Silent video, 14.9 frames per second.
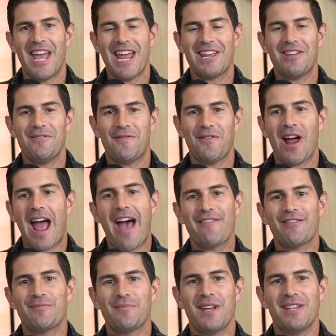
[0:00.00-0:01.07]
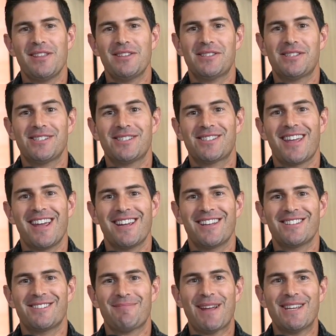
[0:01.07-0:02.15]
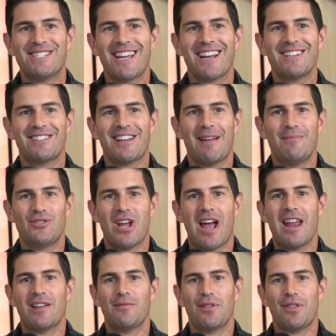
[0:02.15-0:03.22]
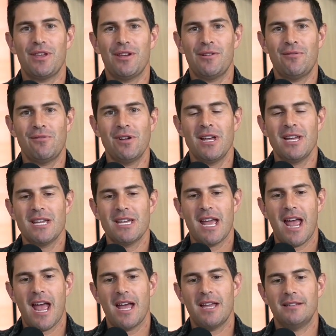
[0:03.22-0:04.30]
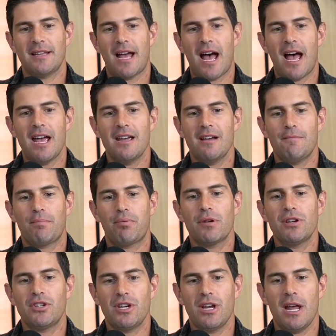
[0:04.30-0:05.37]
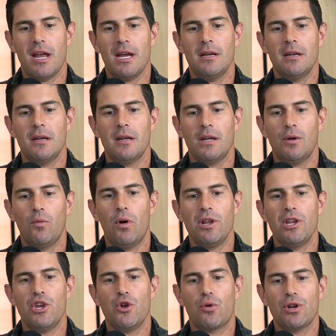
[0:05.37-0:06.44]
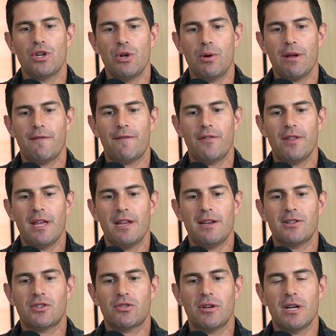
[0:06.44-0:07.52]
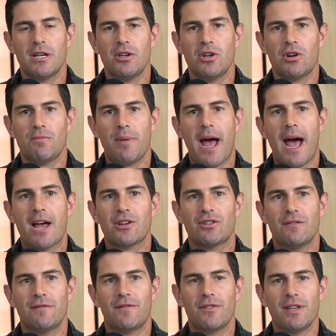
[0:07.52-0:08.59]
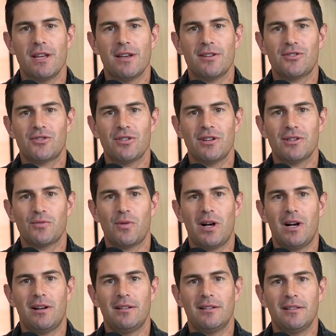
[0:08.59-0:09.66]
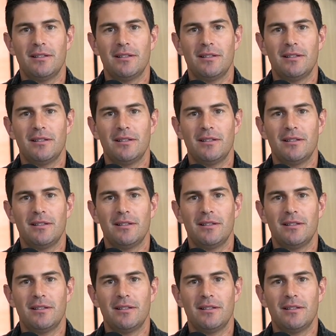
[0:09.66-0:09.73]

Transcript: Thank you for having me. This is like my second time chatting with you, and I appreciate what you're doing for the industry and your passion for the industry as well.